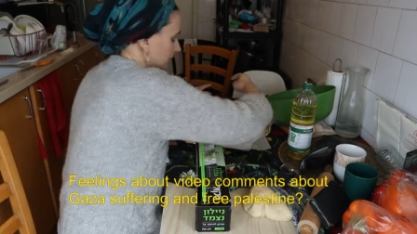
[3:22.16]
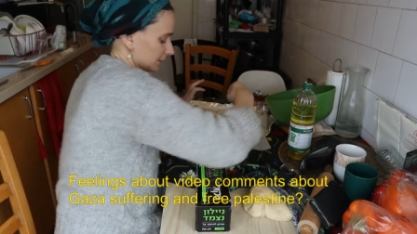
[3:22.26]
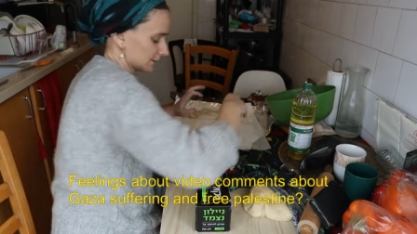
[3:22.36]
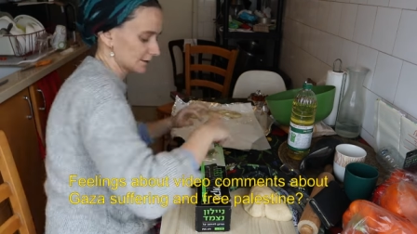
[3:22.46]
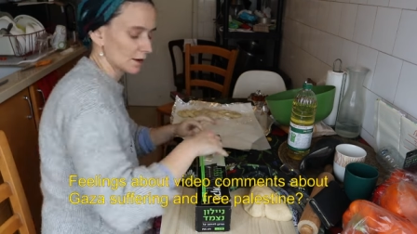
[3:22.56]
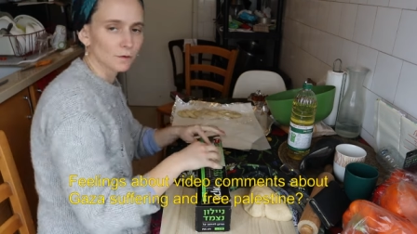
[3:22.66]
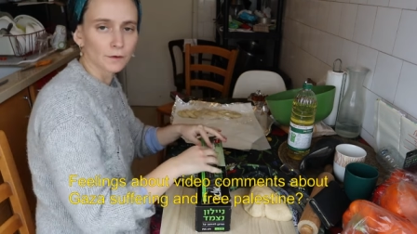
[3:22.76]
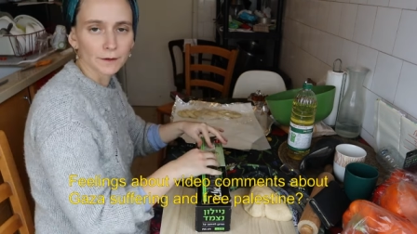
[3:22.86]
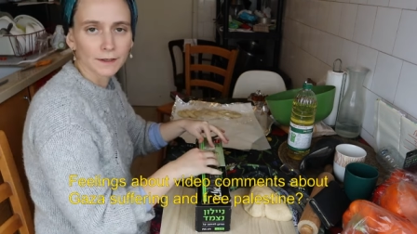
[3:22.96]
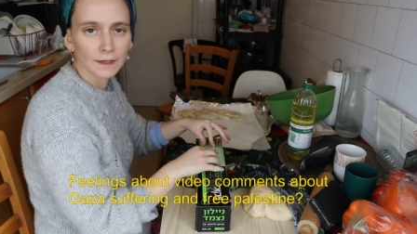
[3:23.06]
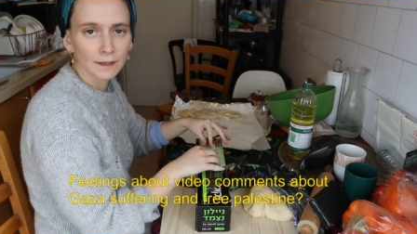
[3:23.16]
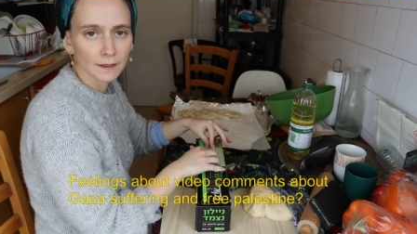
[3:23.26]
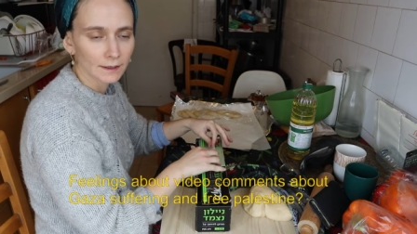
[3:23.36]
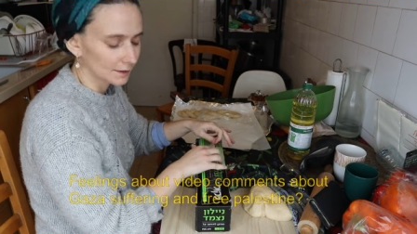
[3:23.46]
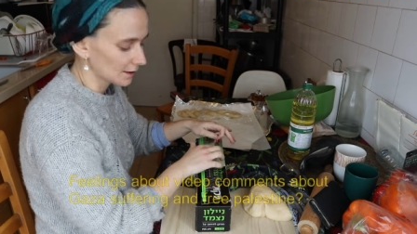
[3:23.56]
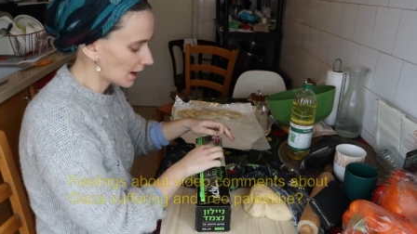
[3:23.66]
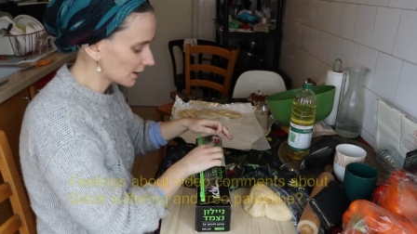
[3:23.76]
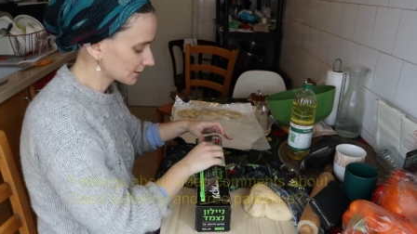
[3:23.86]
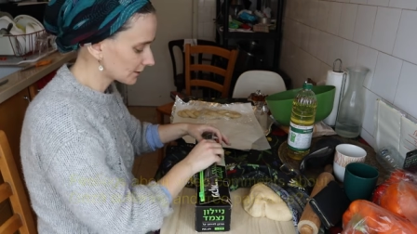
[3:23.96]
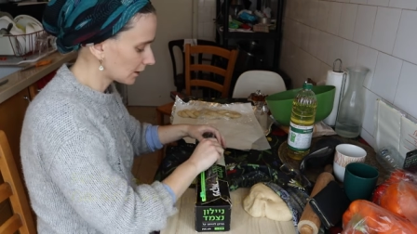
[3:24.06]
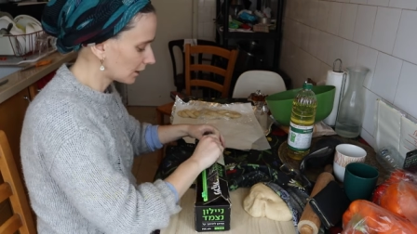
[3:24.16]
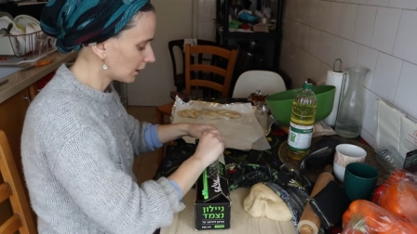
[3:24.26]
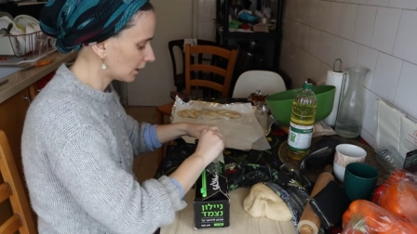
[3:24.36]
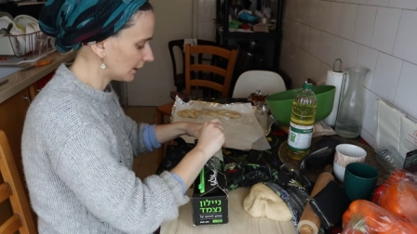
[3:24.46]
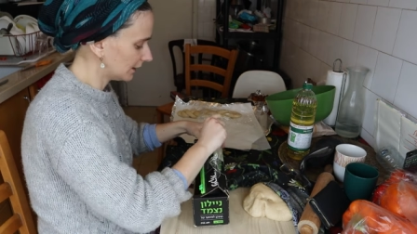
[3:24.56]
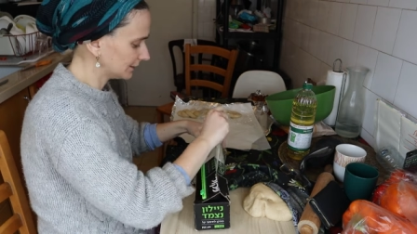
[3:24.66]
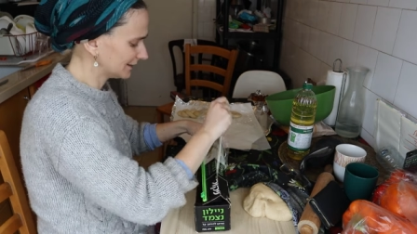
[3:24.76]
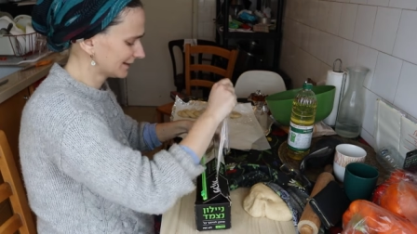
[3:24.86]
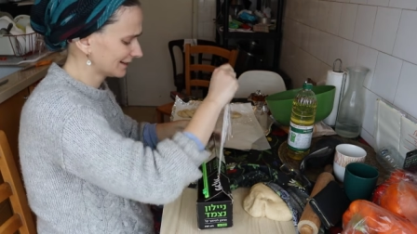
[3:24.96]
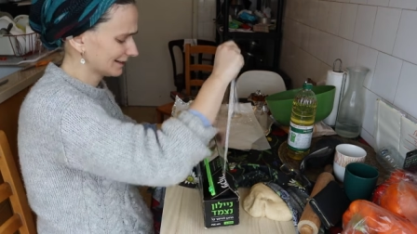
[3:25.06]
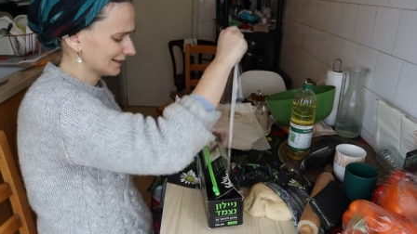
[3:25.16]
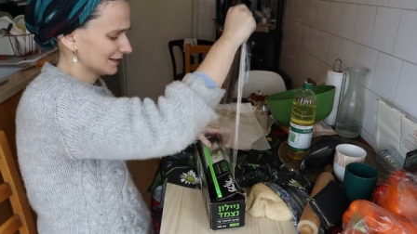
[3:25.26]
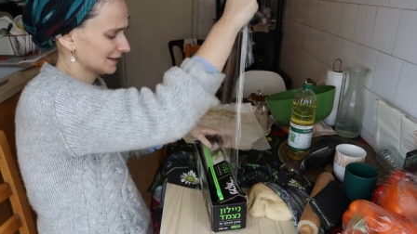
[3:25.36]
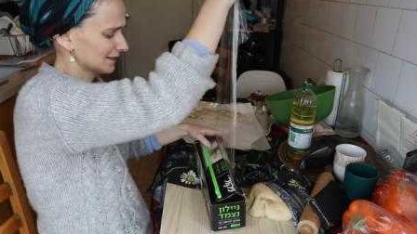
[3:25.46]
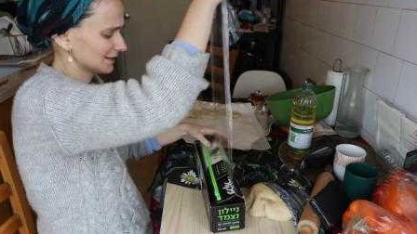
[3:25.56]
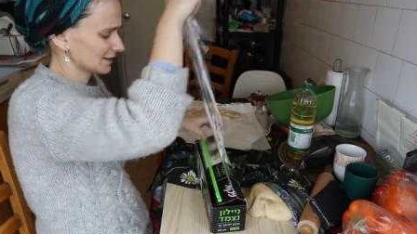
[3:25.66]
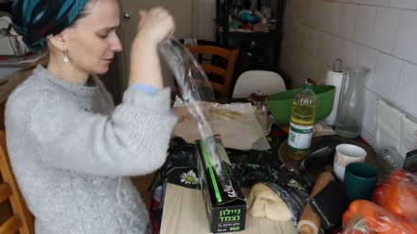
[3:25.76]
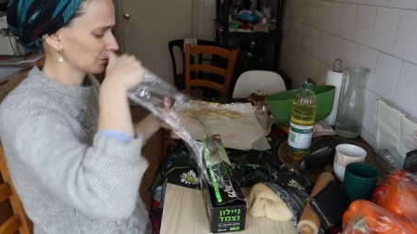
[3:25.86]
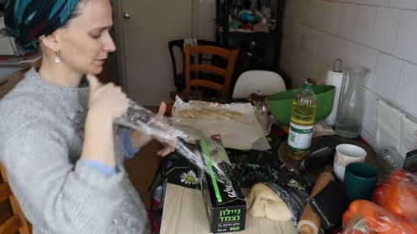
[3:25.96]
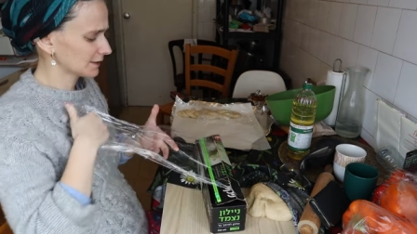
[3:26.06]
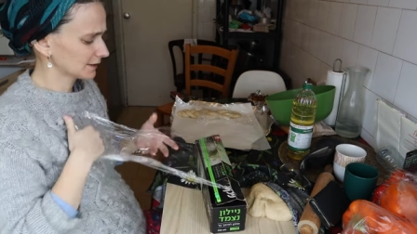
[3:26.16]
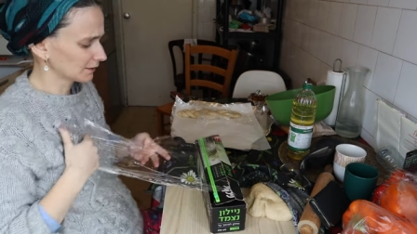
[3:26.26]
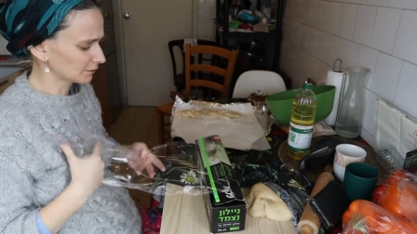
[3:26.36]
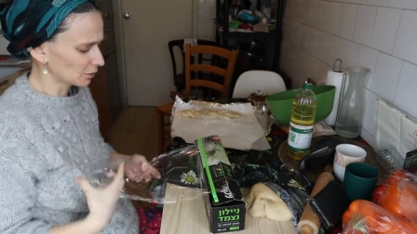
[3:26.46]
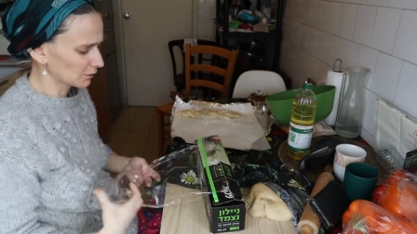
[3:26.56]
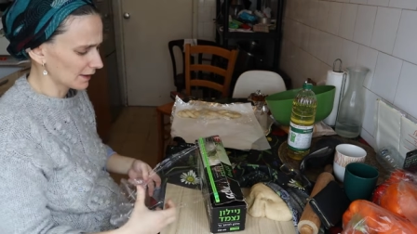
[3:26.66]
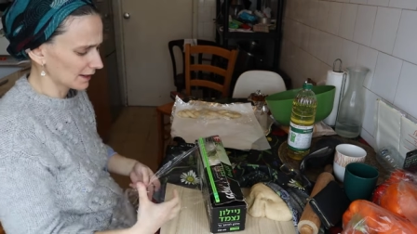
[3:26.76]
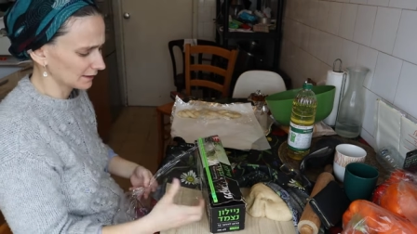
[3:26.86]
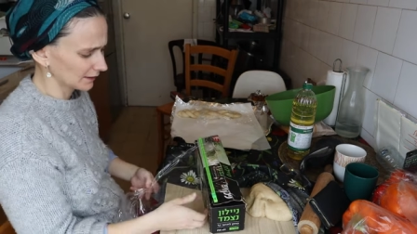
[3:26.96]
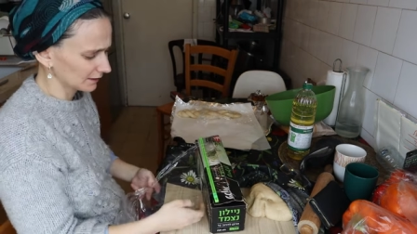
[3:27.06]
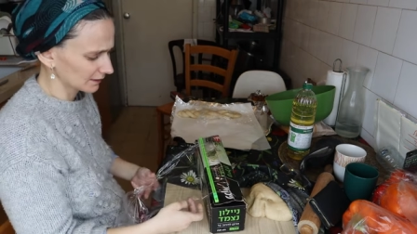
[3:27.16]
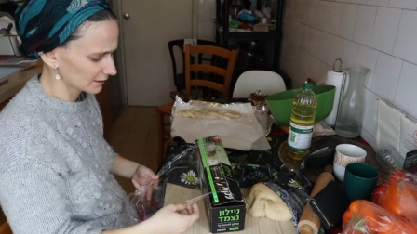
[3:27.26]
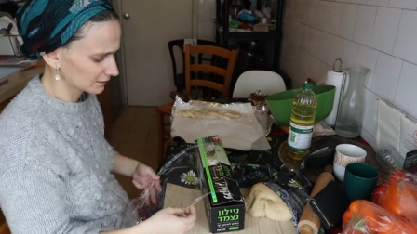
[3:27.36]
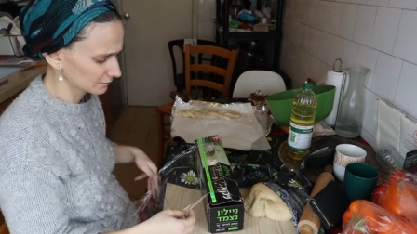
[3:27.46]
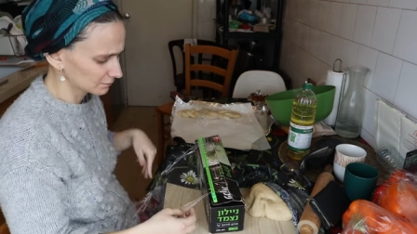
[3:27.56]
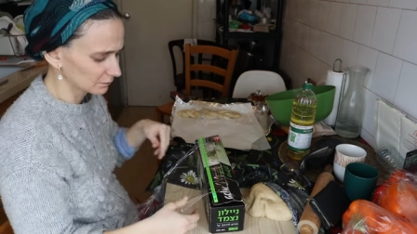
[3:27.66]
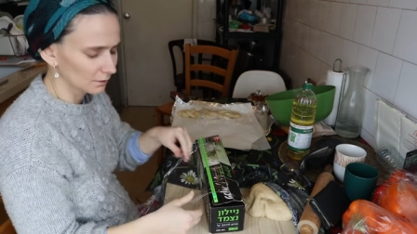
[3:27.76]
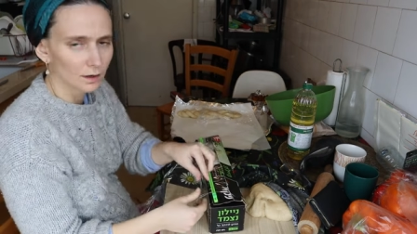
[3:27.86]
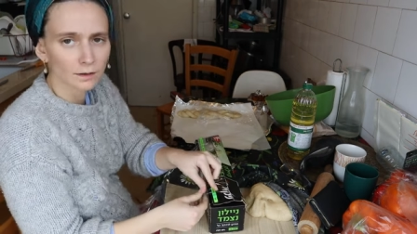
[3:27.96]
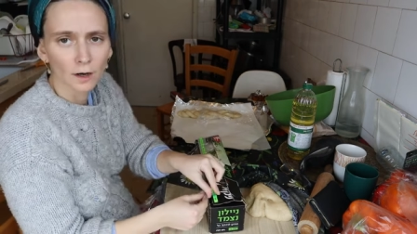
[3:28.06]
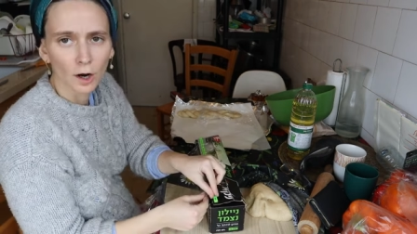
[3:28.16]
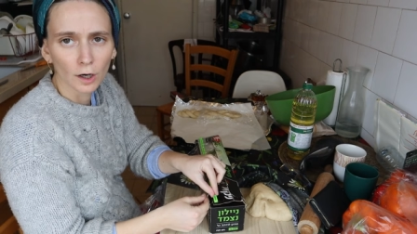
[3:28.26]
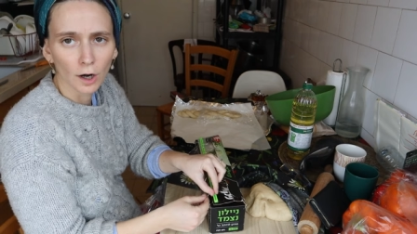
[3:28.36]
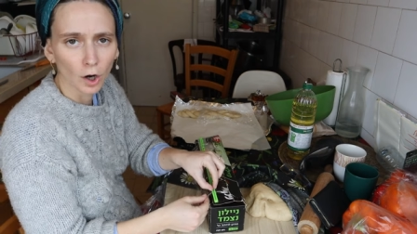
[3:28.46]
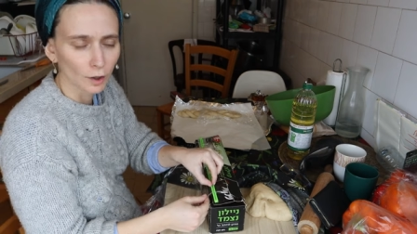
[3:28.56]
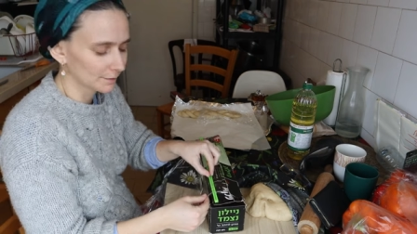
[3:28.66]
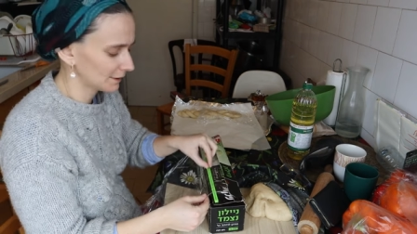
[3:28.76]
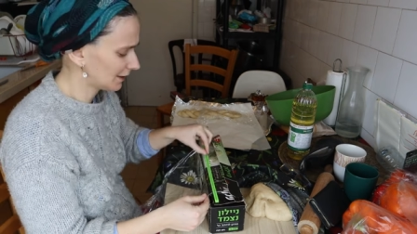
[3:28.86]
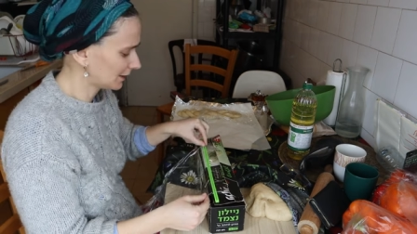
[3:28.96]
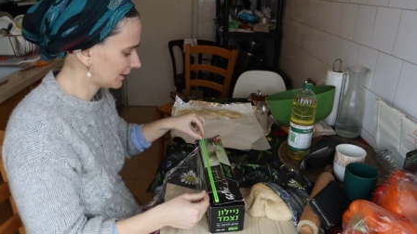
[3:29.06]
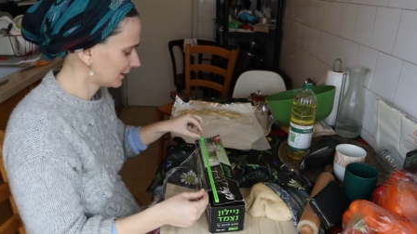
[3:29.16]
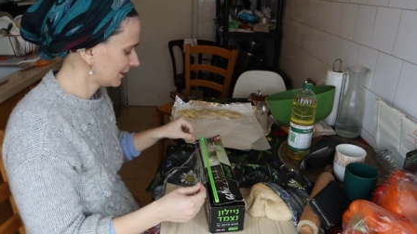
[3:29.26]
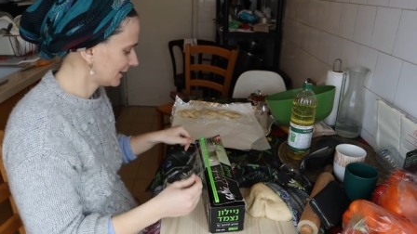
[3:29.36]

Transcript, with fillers: the suffering in Gaza and someone recently wrote that like our army